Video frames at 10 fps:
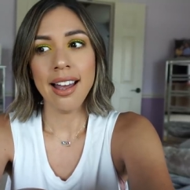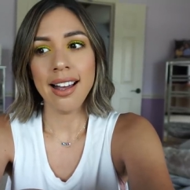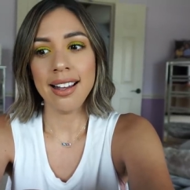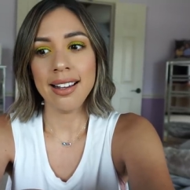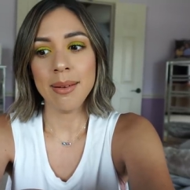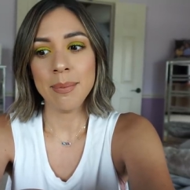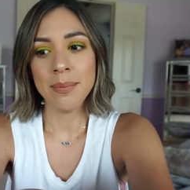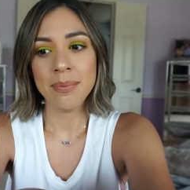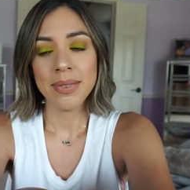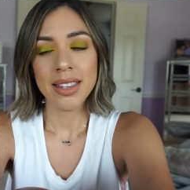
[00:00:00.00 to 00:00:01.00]

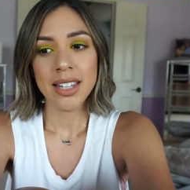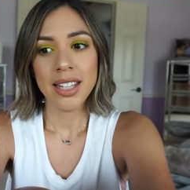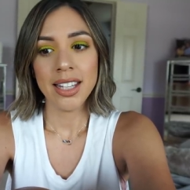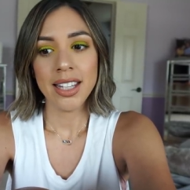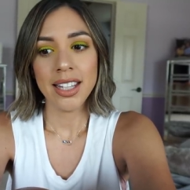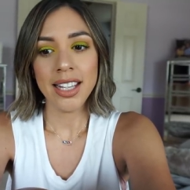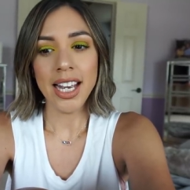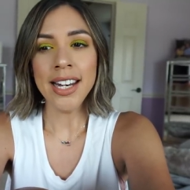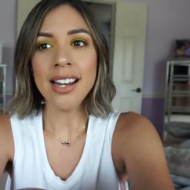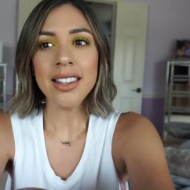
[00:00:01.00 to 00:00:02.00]
Um,
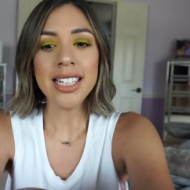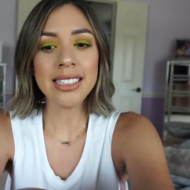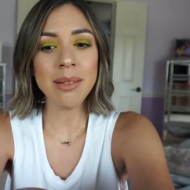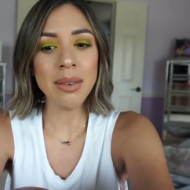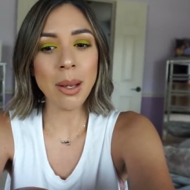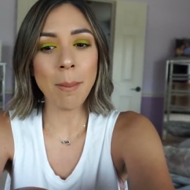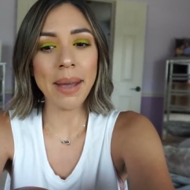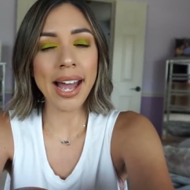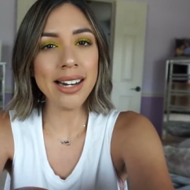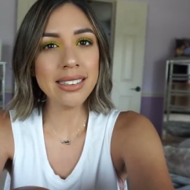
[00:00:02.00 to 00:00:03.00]
not that something
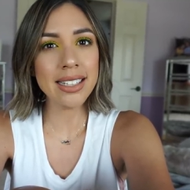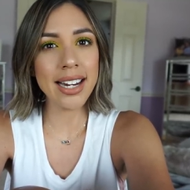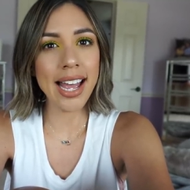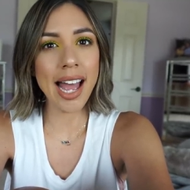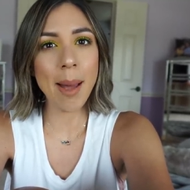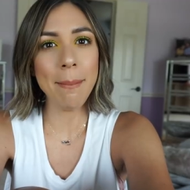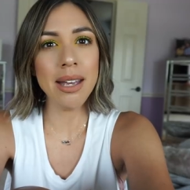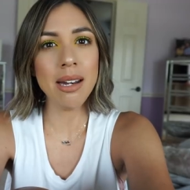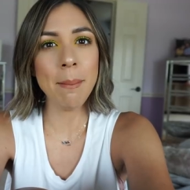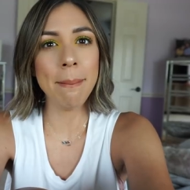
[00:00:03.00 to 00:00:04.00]
bad is gonna
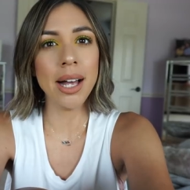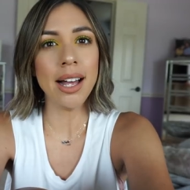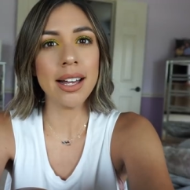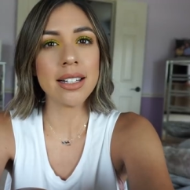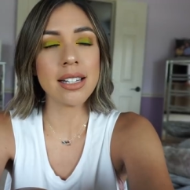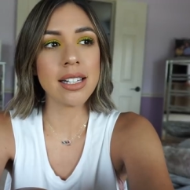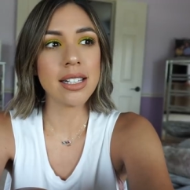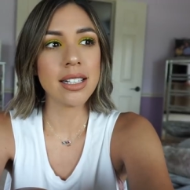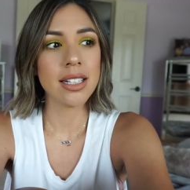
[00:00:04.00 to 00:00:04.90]
happen, but